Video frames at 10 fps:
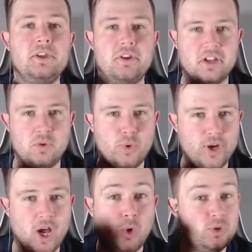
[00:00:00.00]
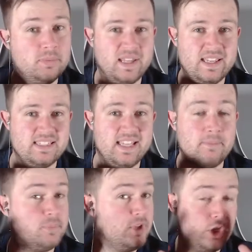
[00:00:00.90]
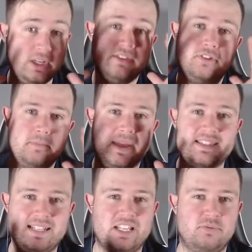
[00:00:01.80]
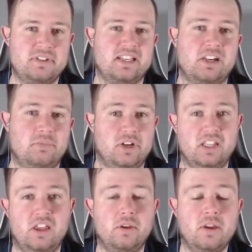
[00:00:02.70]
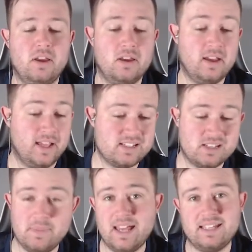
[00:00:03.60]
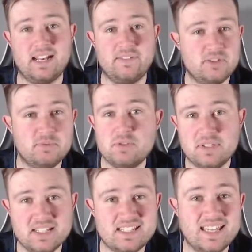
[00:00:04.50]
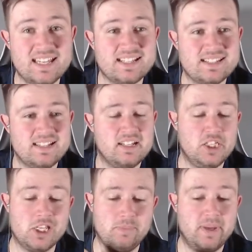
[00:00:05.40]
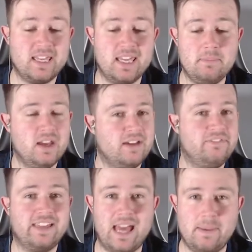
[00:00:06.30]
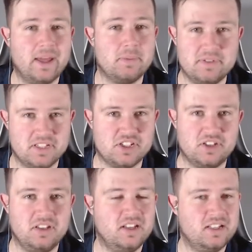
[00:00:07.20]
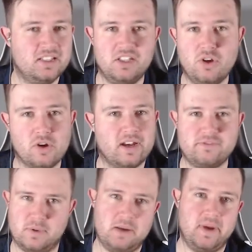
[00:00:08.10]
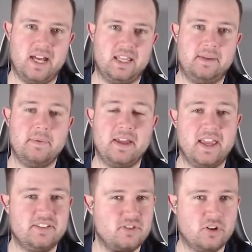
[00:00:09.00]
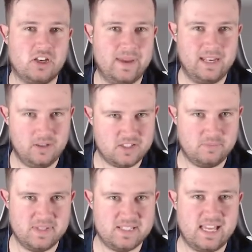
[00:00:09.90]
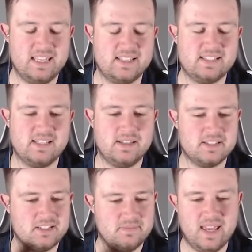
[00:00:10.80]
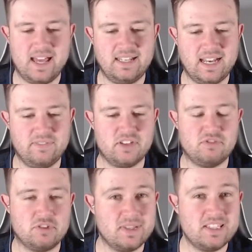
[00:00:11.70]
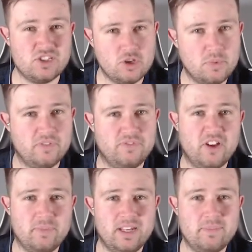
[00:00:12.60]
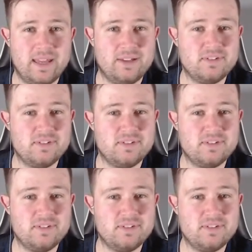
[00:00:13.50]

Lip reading: You're going to want older players in there purely for the mental attributes they're going to bring you. And Samir Handanovic between the sticks, you can pick him and forget about the position. You're not going to have to worry about it. He's not going to make lots of mistakes. Samir Handanovic for £22.5 million.